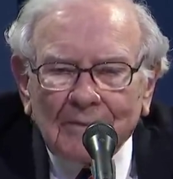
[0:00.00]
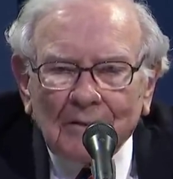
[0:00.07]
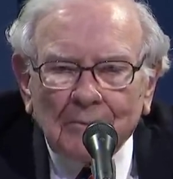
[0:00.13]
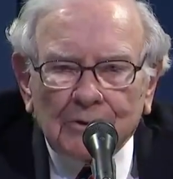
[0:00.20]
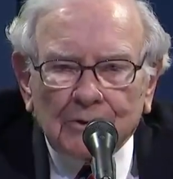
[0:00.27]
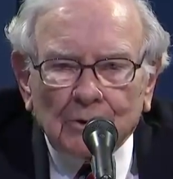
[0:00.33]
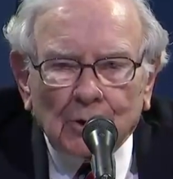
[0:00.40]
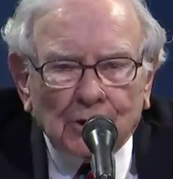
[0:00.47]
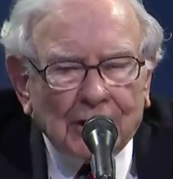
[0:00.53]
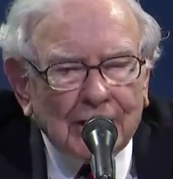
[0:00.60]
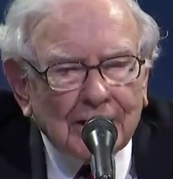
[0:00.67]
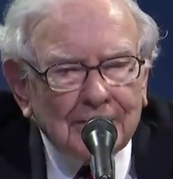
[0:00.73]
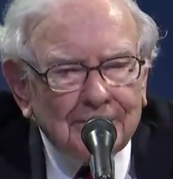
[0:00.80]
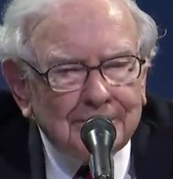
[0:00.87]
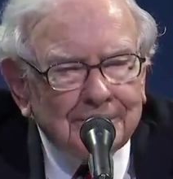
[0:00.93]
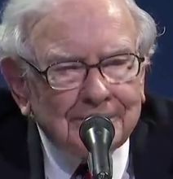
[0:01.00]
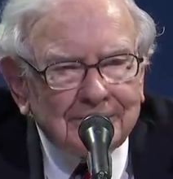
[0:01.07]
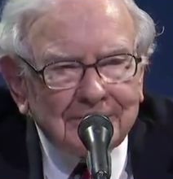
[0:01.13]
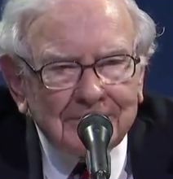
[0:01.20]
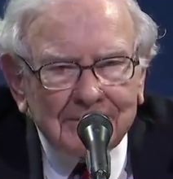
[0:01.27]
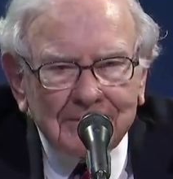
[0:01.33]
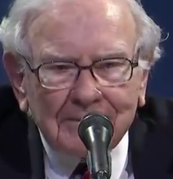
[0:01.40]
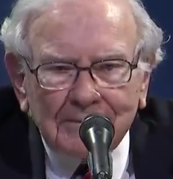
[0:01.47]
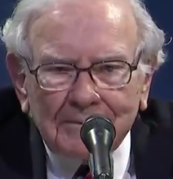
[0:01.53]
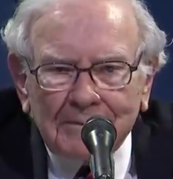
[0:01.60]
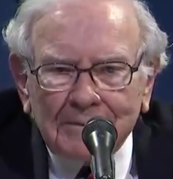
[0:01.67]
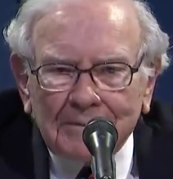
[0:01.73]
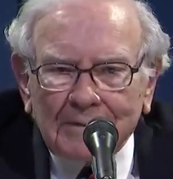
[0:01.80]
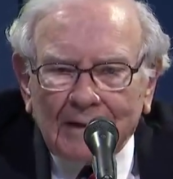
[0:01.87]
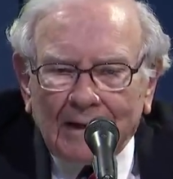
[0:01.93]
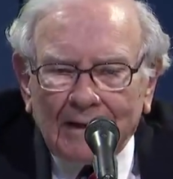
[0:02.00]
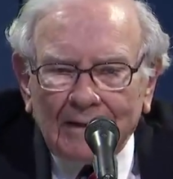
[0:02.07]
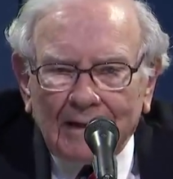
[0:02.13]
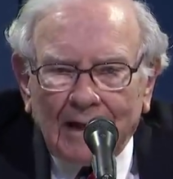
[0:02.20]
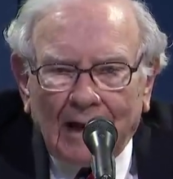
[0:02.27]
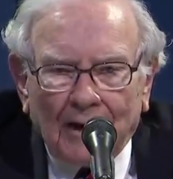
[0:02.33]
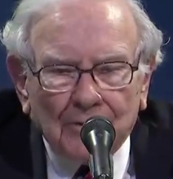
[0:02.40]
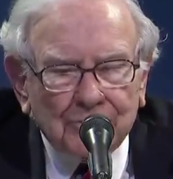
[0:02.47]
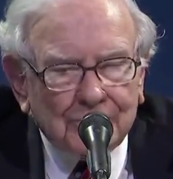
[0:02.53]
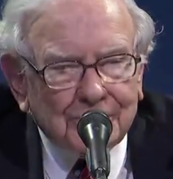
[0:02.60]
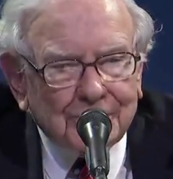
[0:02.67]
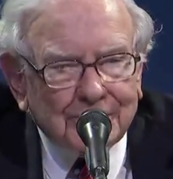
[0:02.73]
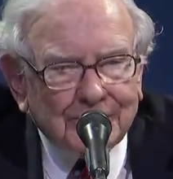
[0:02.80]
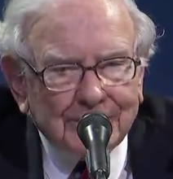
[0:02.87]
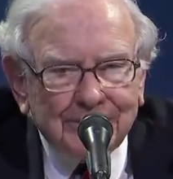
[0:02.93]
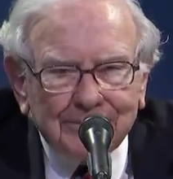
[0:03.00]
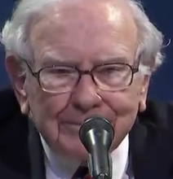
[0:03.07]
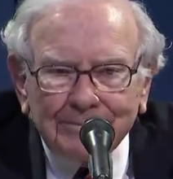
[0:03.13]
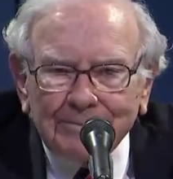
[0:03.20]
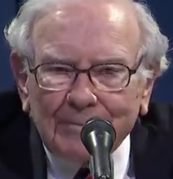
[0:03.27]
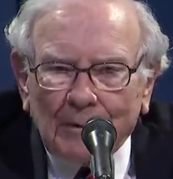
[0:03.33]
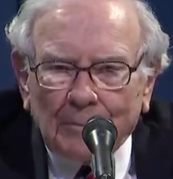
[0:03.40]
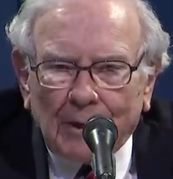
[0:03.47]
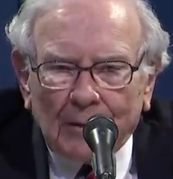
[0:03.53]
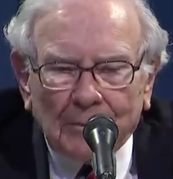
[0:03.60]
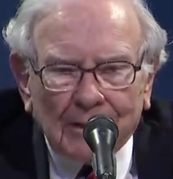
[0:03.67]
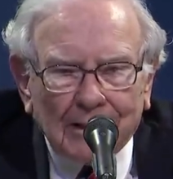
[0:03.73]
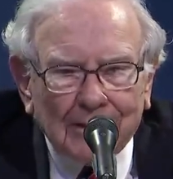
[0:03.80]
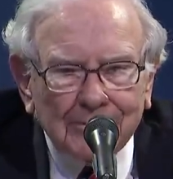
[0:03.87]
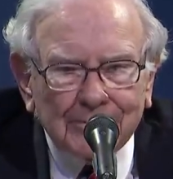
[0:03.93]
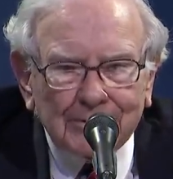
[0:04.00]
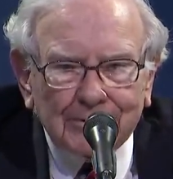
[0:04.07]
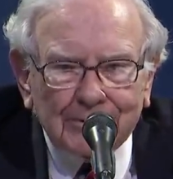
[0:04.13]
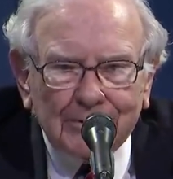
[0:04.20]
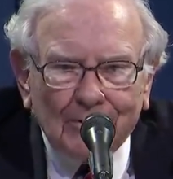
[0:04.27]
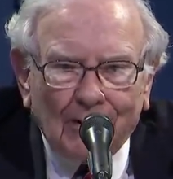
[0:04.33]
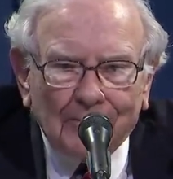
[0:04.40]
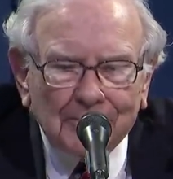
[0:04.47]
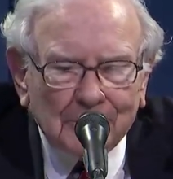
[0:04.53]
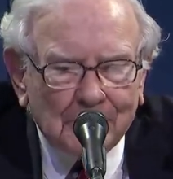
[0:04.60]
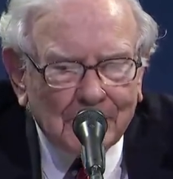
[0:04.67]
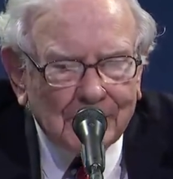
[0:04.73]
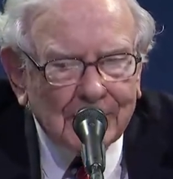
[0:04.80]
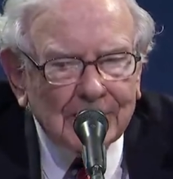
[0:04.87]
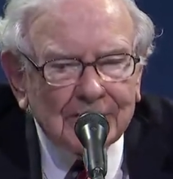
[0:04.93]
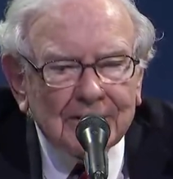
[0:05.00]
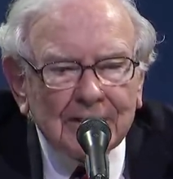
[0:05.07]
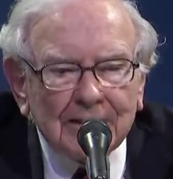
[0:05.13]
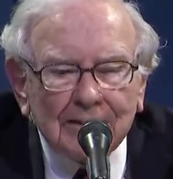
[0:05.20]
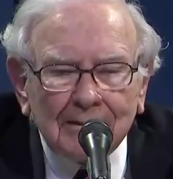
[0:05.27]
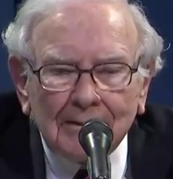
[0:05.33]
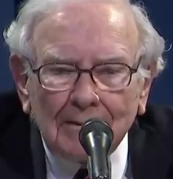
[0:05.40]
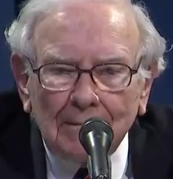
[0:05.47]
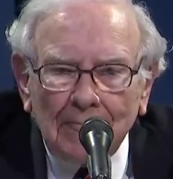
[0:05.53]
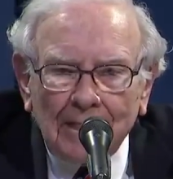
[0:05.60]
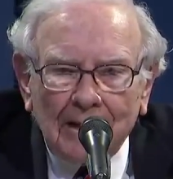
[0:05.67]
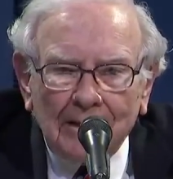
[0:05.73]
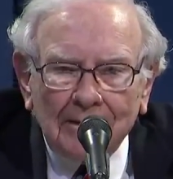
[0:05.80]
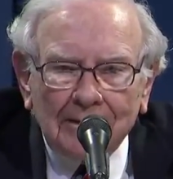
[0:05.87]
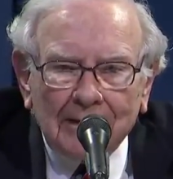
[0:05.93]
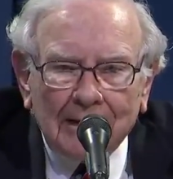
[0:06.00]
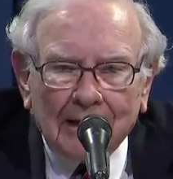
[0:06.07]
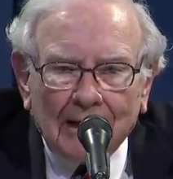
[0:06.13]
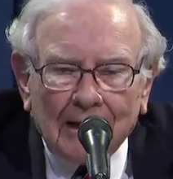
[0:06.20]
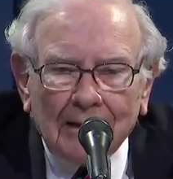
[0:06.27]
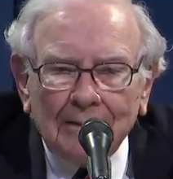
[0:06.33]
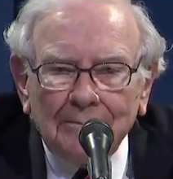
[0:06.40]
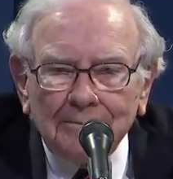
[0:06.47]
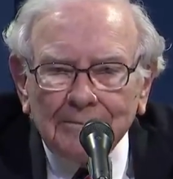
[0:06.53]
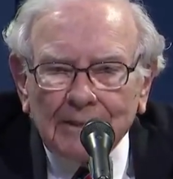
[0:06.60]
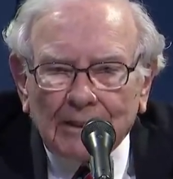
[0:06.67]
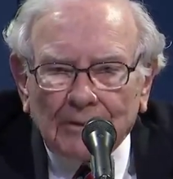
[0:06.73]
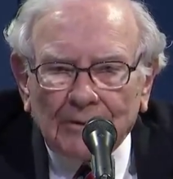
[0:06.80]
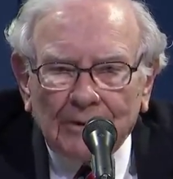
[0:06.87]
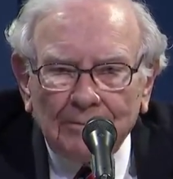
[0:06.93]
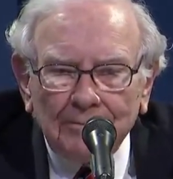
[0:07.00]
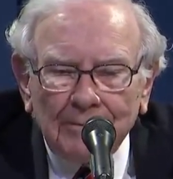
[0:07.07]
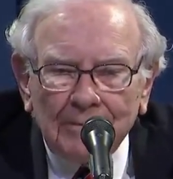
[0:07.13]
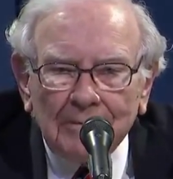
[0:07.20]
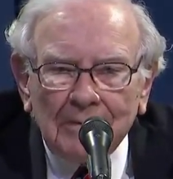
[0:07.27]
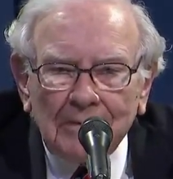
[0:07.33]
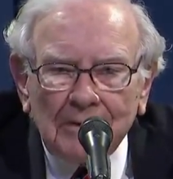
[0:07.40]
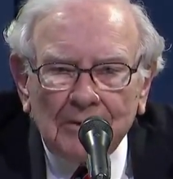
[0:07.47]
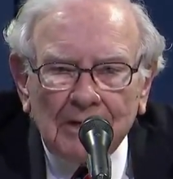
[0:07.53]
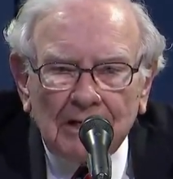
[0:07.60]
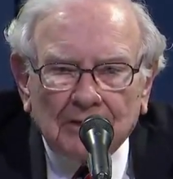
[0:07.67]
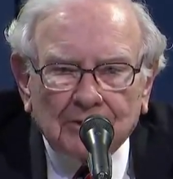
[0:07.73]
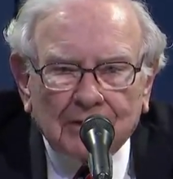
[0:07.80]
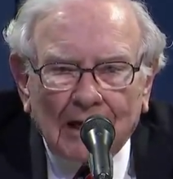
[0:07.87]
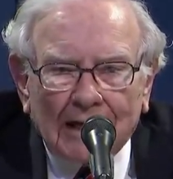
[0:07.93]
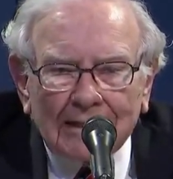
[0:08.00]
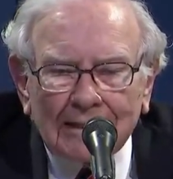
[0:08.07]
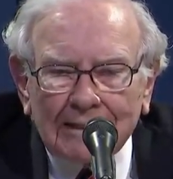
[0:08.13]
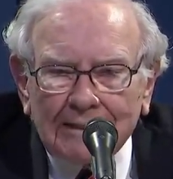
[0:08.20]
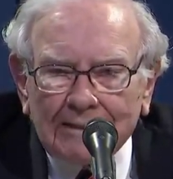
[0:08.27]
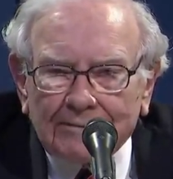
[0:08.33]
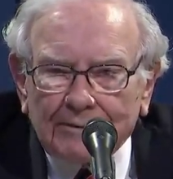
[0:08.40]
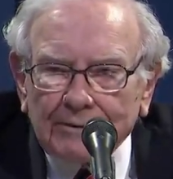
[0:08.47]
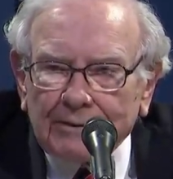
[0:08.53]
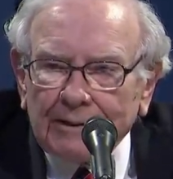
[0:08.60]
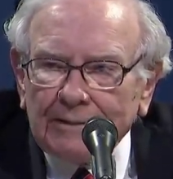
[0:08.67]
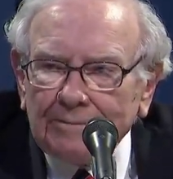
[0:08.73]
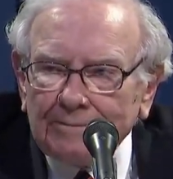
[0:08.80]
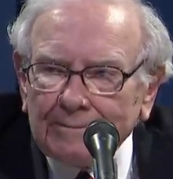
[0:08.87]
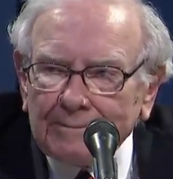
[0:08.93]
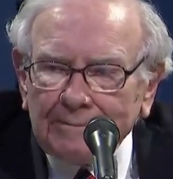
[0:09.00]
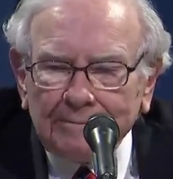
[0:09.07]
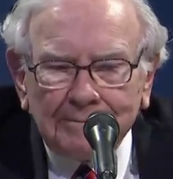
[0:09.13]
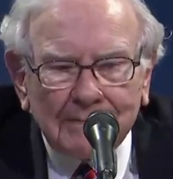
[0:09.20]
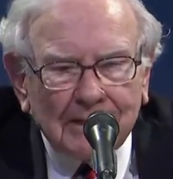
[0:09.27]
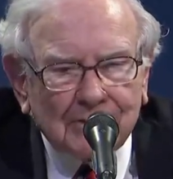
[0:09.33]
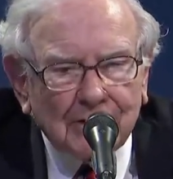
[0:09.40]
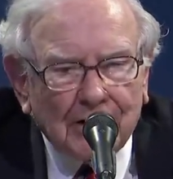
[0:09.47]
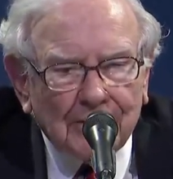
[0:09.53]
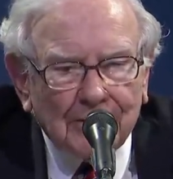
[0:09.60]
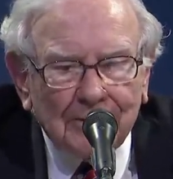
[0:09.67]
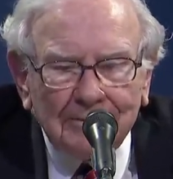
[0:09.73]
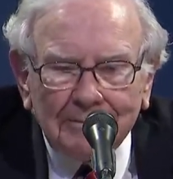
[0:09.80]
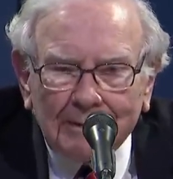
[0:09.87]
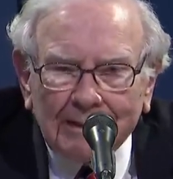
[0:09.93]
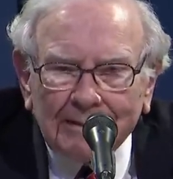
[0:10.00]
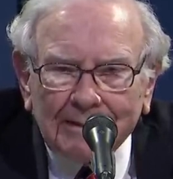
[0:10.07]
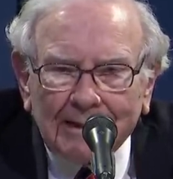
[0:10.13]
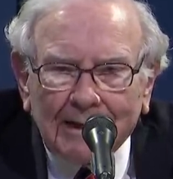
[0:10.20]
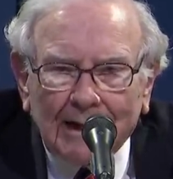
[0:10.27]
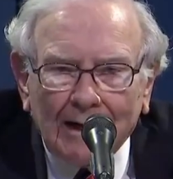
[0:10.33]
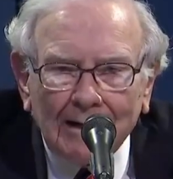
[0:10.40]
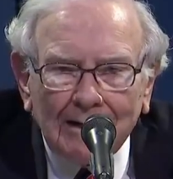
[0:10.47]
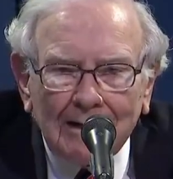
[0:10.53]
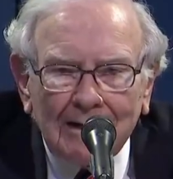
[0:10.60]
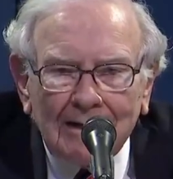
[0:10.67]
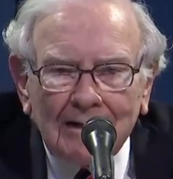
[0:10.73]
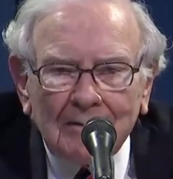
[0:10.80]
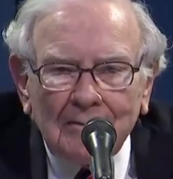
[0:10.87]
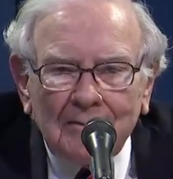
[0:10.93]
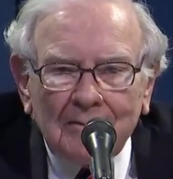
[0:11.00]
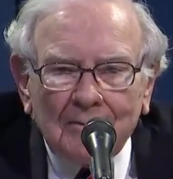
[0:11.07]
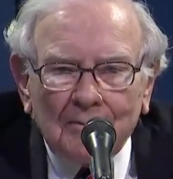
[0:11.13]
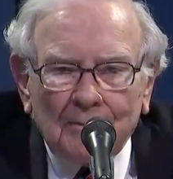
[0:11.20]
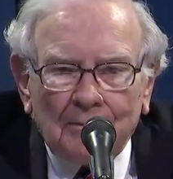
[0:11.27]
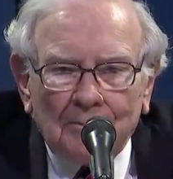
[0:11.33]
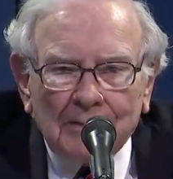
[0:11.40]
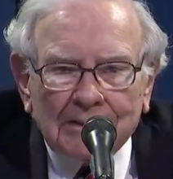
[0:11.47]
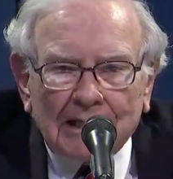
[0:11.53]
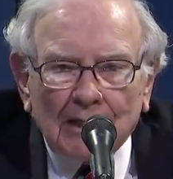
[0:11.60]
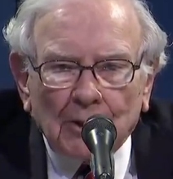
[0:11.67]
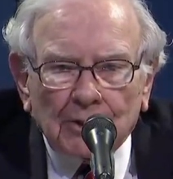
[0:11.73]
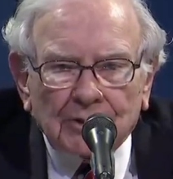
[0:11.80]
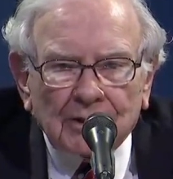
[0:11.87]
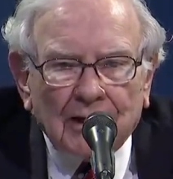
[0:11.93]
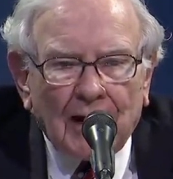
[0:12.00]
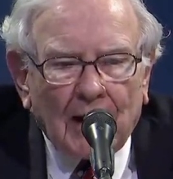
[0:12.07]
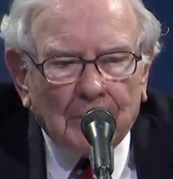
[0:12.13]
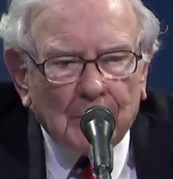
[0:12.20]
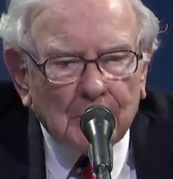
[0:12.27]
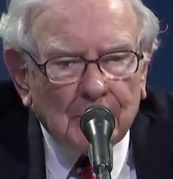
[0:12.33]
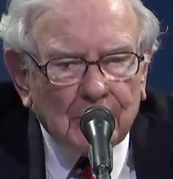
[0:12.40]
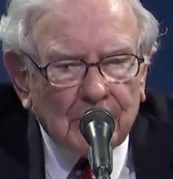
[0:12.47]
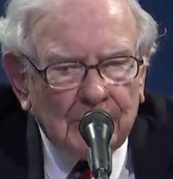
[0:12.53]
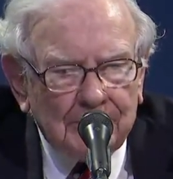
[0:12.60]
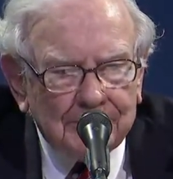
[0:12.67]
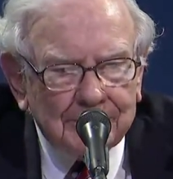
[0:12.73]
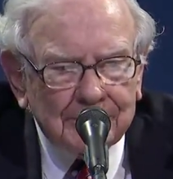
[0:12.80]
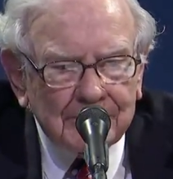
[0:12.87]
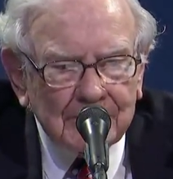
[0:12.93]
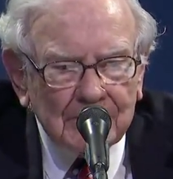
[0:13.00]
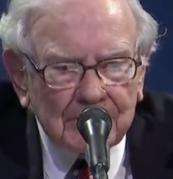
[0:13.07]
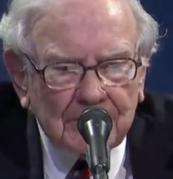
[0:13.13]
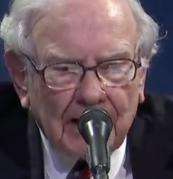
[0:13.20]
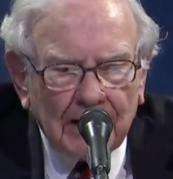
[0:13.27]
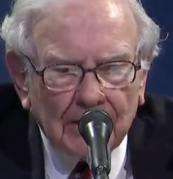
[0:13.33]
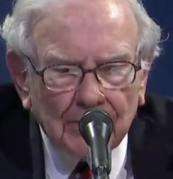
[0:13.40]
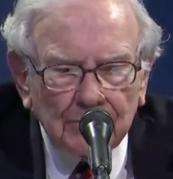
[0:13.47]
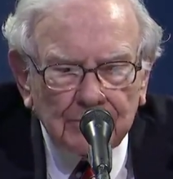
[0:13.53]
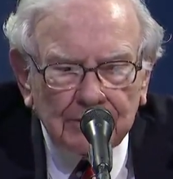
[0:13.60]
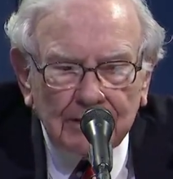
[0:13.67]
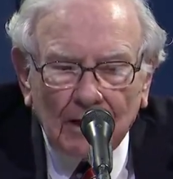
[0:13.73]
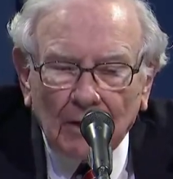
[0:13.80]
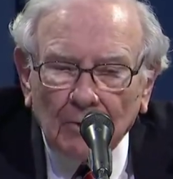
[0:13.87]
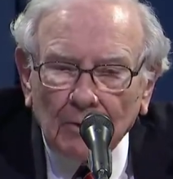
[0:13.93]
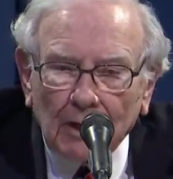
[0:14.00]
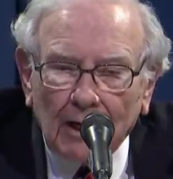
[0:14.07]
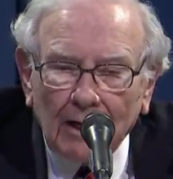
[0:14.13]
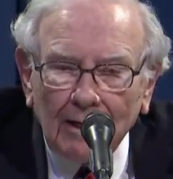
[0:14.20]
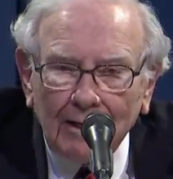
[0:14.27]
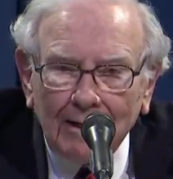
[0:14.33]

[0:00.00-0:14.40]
when you're looking at houses or apartment houses or office buildings, that they're each slightly different than each other, but they look to comparable sales. So